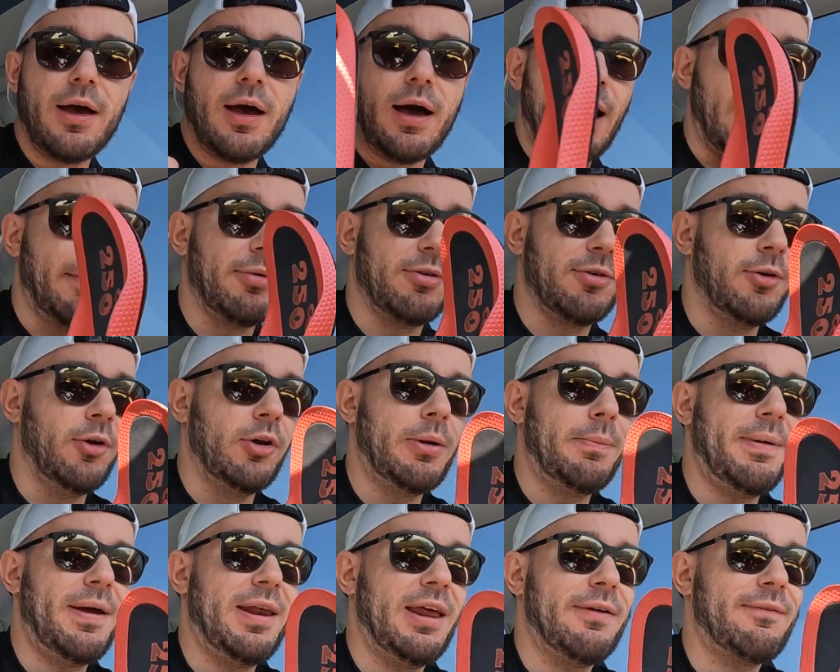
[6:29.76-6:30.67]
I'm still
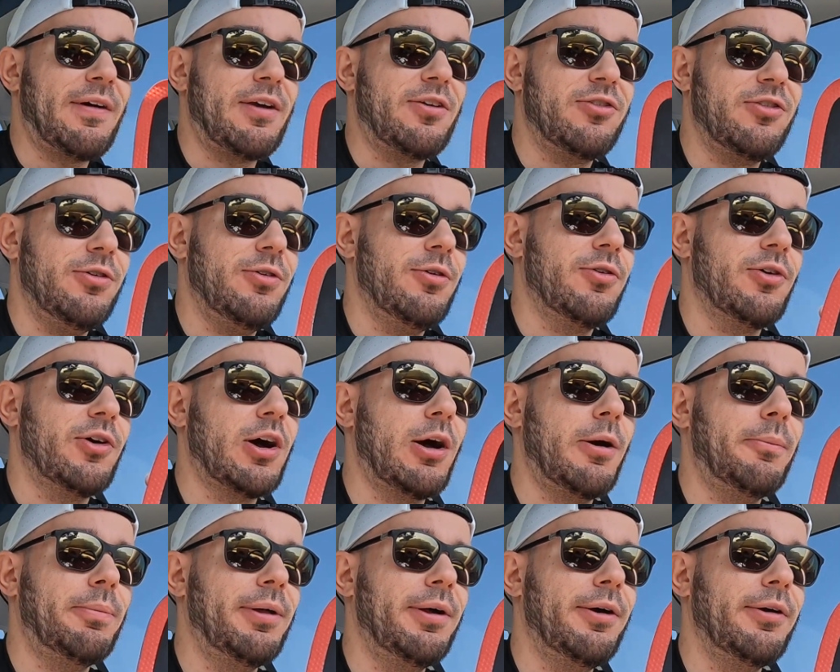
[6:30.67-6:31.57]
debating if I should use a
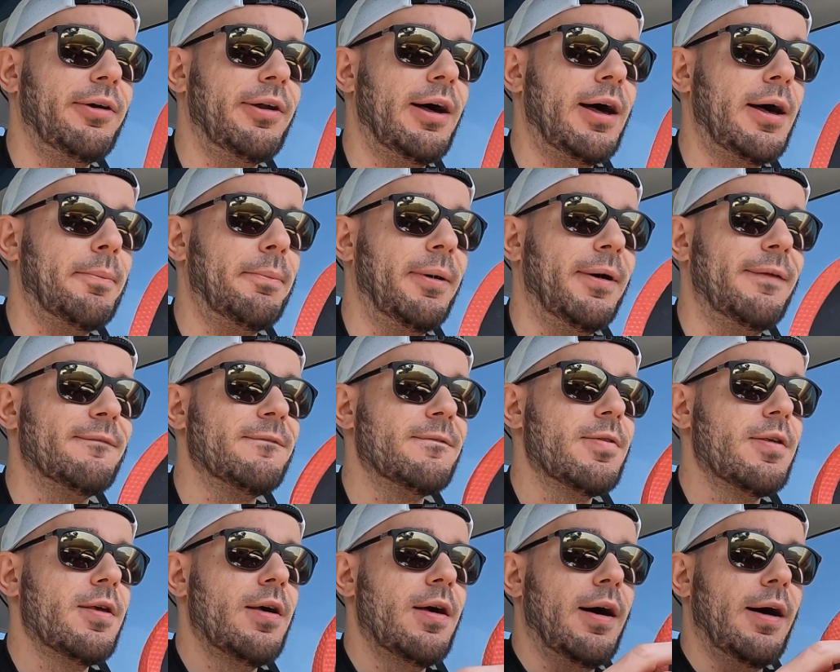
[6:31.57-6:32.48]
carbon plate or not, but
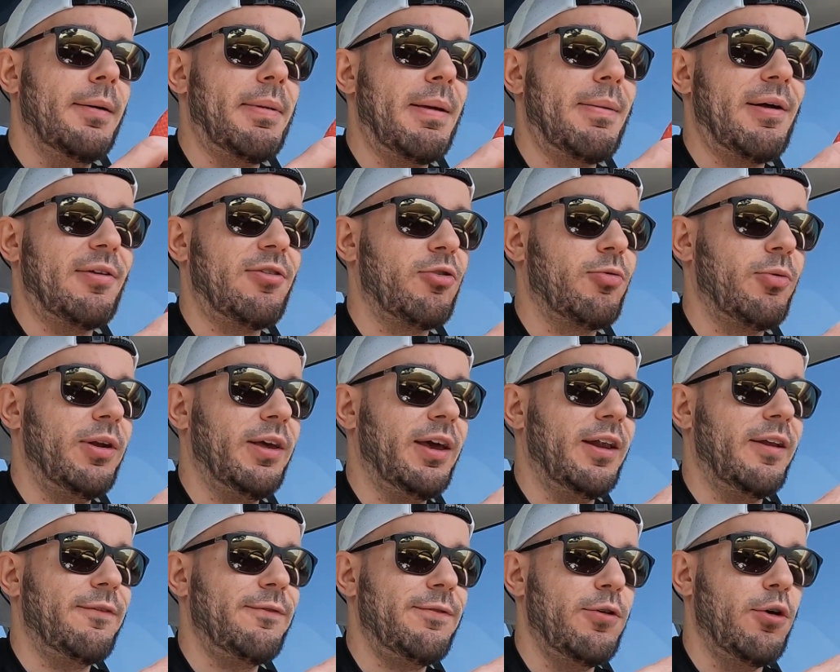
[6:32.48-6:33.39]
maybe I just want to
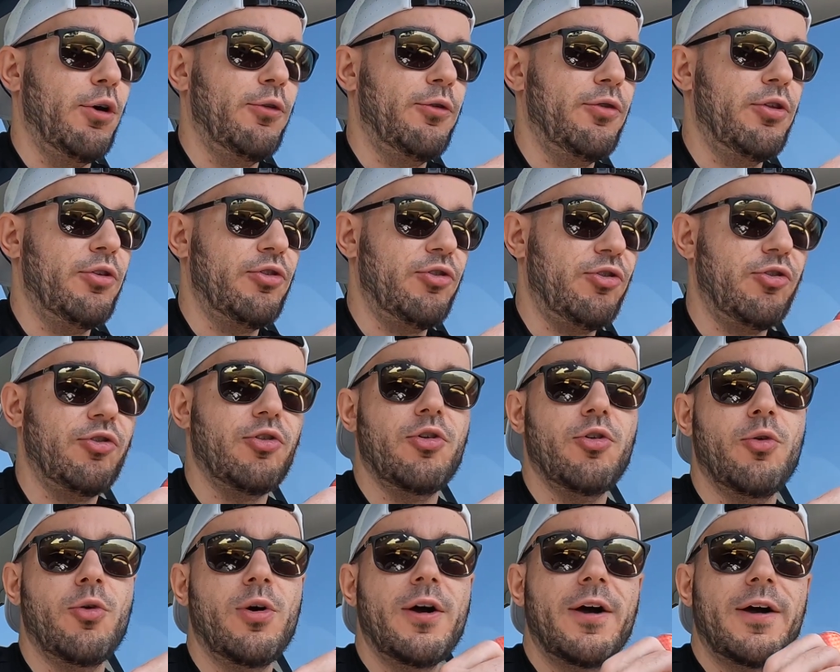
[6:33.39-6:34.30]
get a feel for the
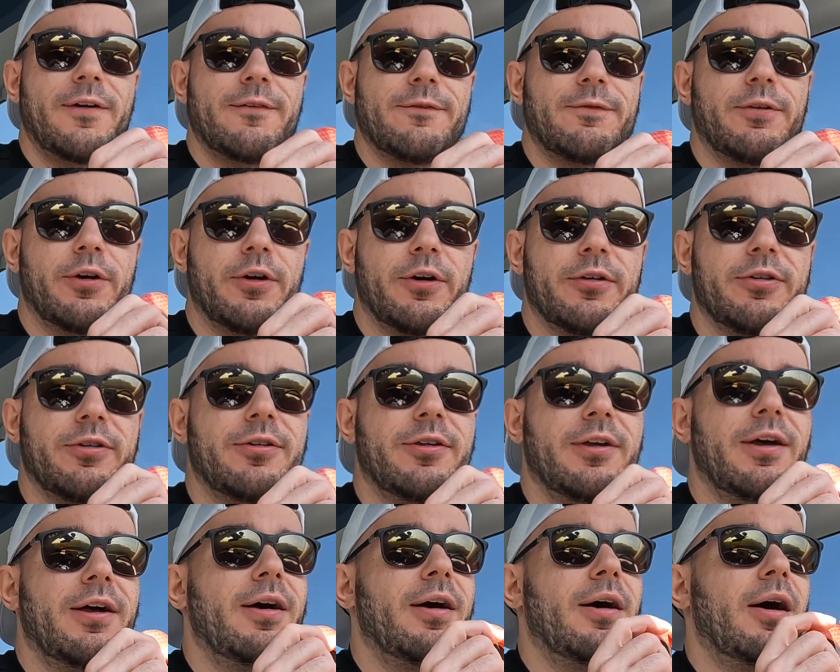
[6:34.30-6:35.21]
shoe
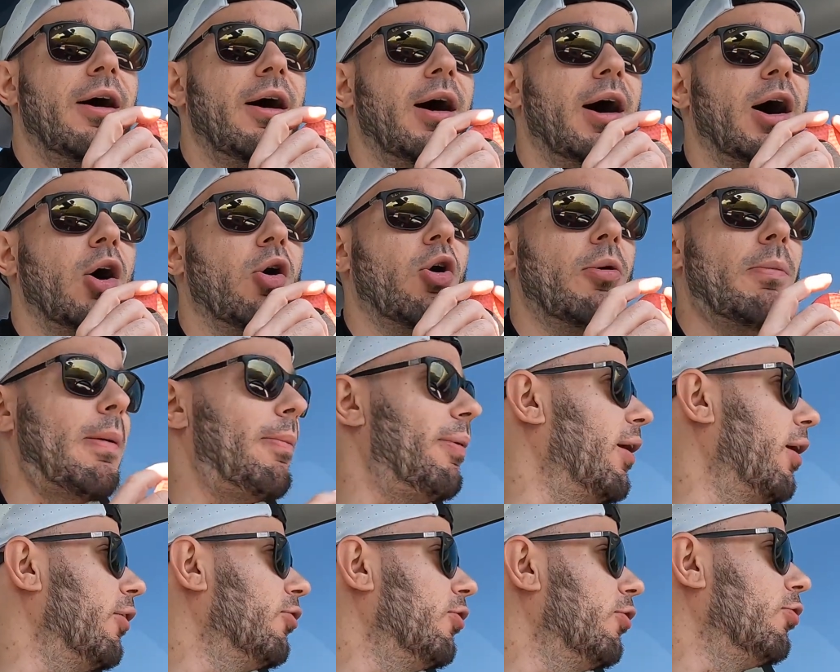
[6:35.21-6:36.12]
first, or
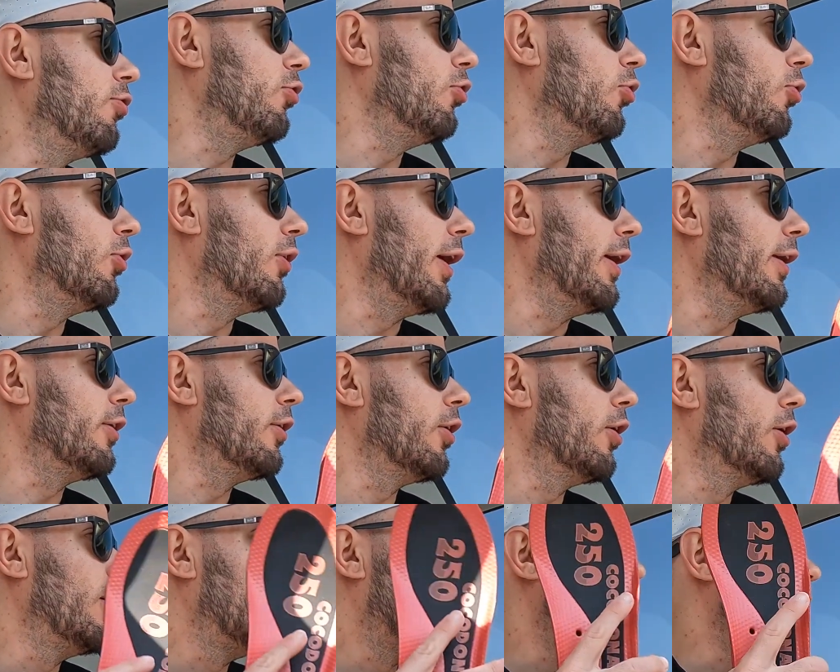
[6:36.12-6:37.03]
maybe I'll just do like
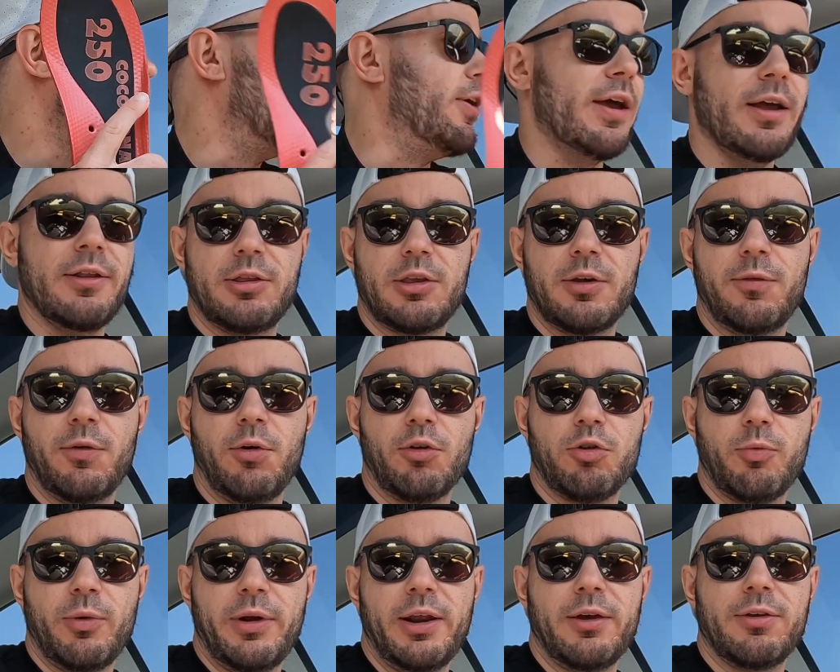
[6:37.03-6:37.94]
the
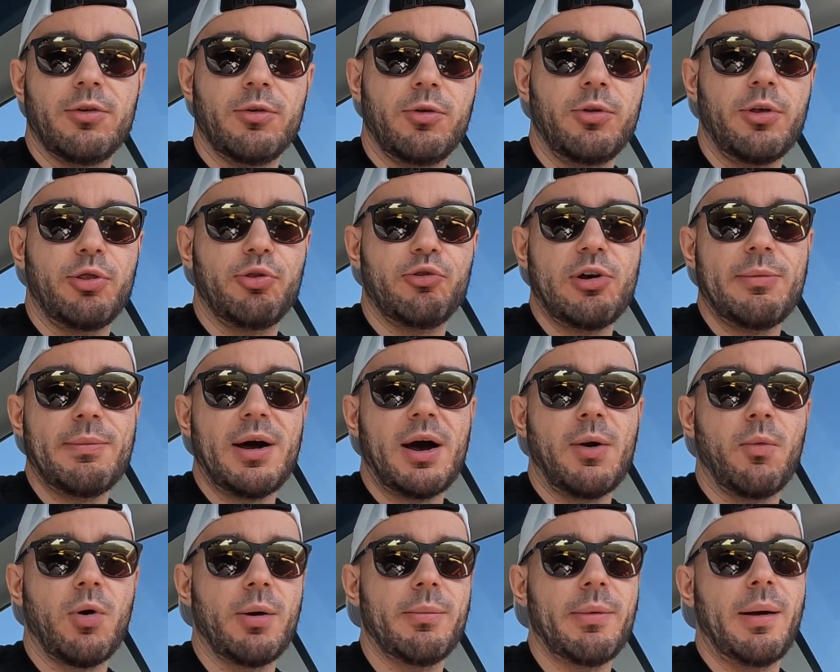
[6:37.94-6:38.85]
intervals with it. So do the
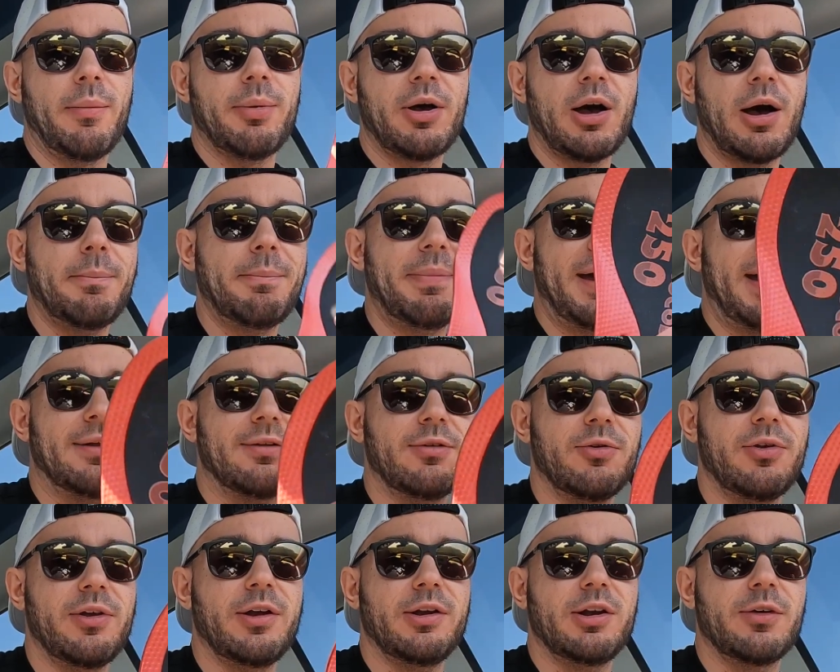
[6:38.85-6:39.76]
3-mile warm up, come back,
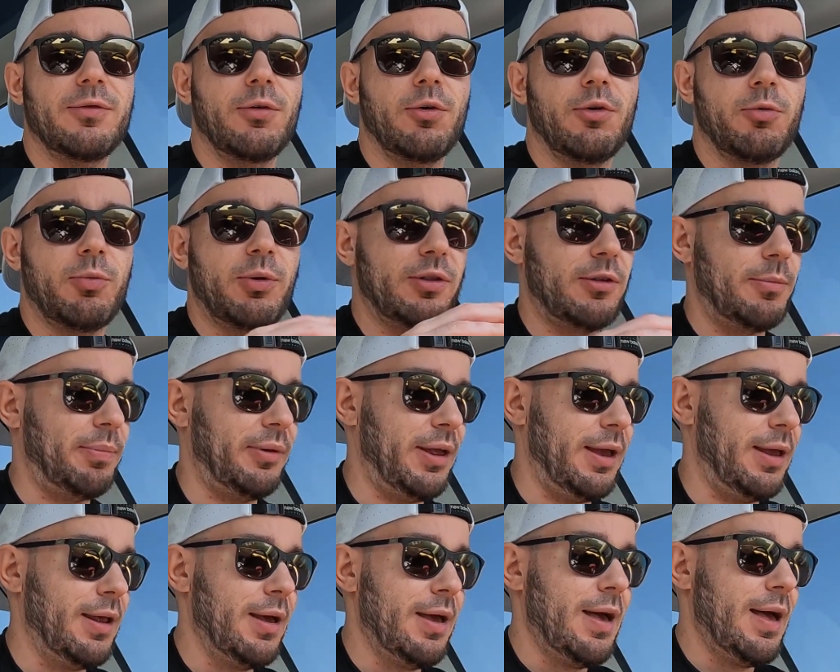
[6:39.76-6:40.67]
do the intervals with the
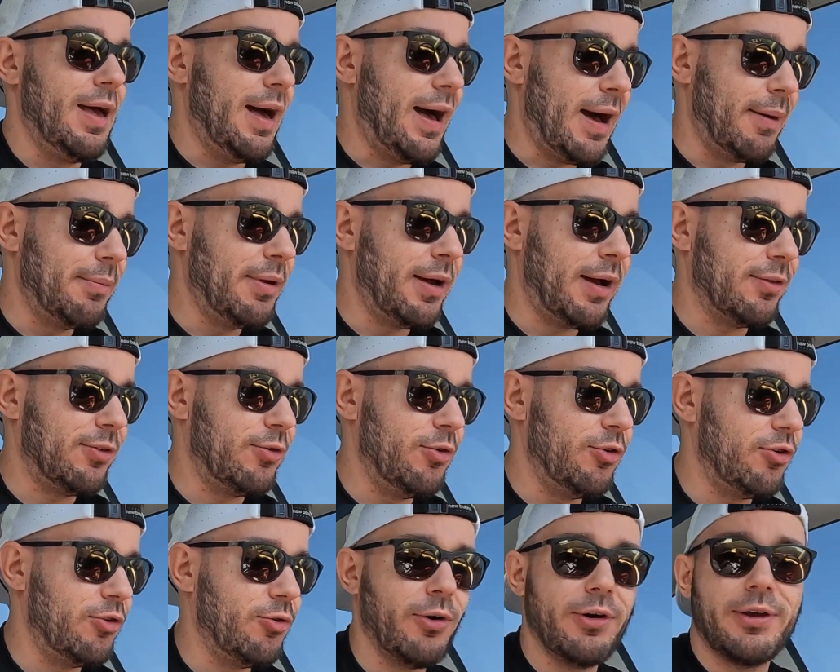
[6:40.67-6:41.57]
plate. I'm not
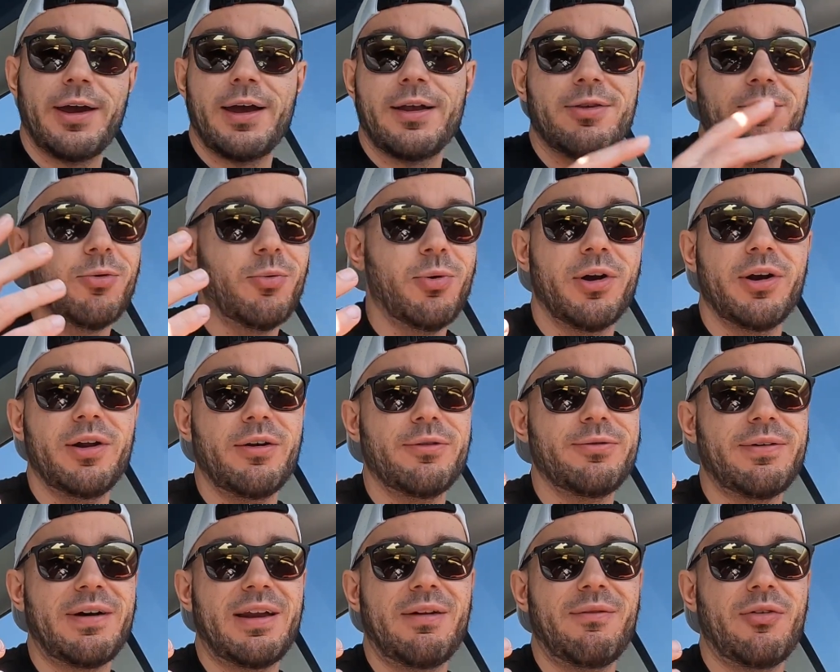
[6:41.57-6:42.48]
too sure yet, so we're gonna
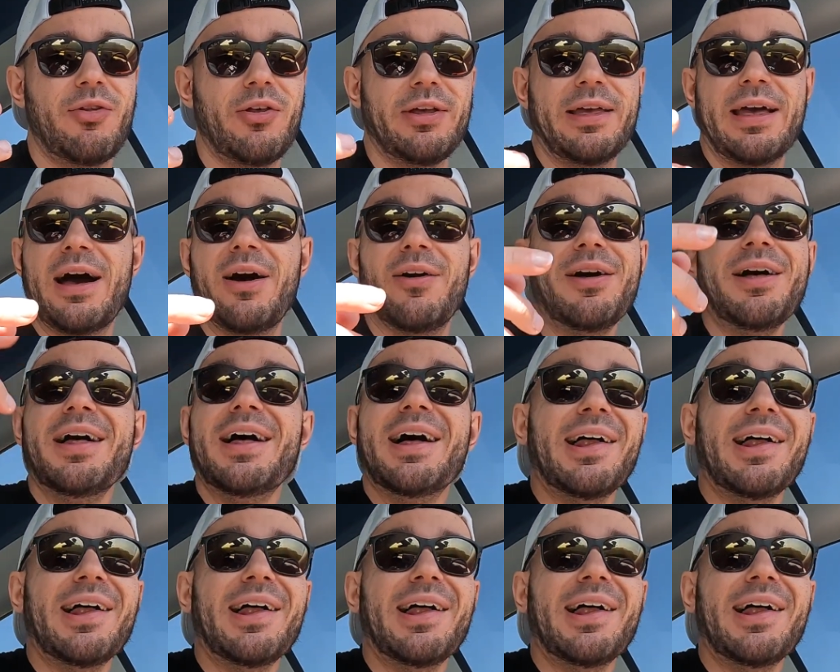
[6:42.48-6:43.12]
find everything out.